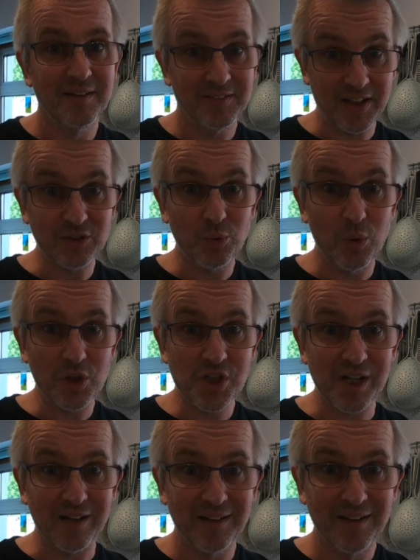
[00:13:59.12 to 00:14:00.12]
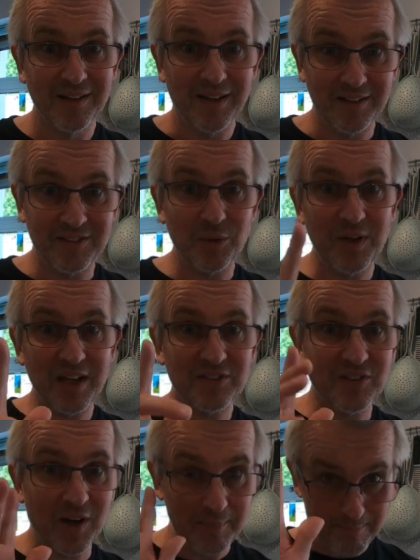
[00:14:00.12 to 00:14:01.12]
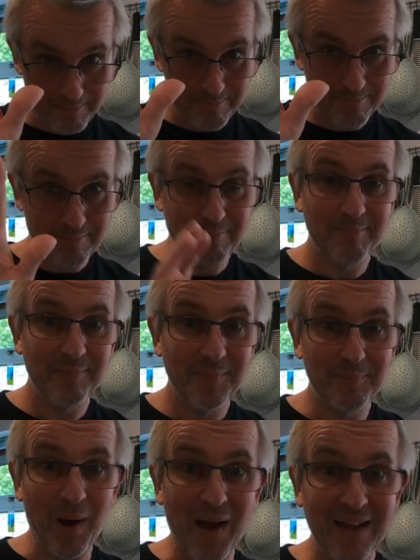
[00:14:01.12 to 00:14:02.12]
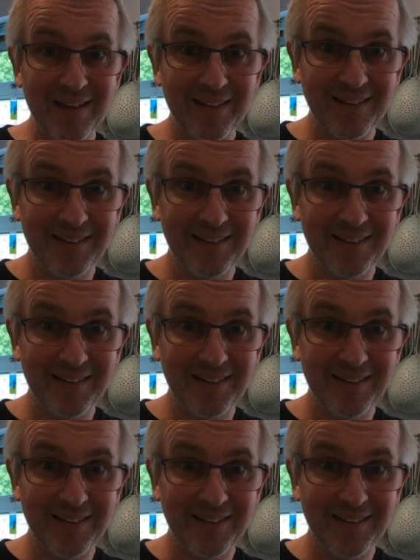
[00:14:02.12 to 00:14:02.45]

Thanks for watching. Until next time, bye.